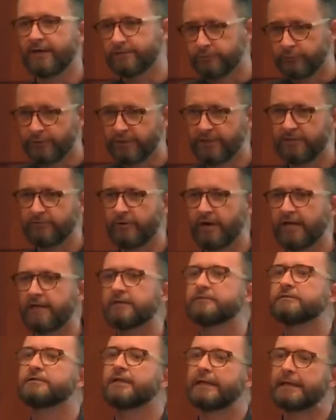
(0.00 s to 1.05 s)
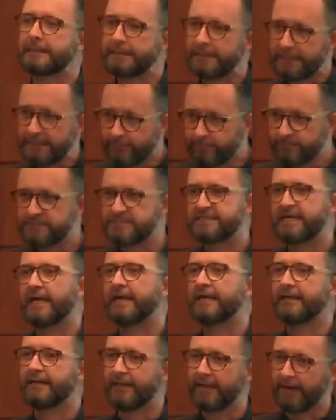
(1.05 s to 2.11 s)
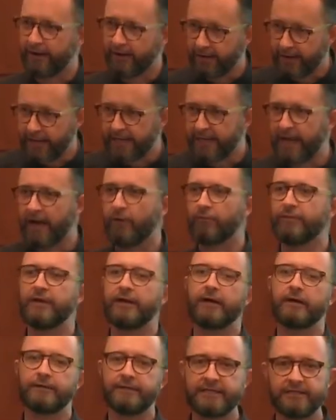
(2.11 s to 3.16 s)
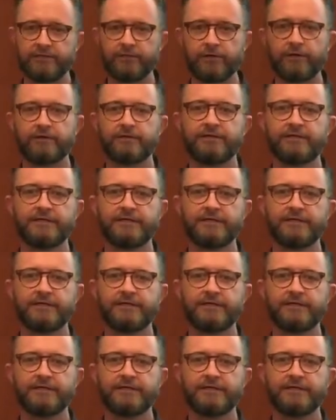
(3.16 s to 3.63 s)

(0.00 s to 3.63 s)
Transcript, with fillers: doing it right. Like keep staying there, hang out there, linger.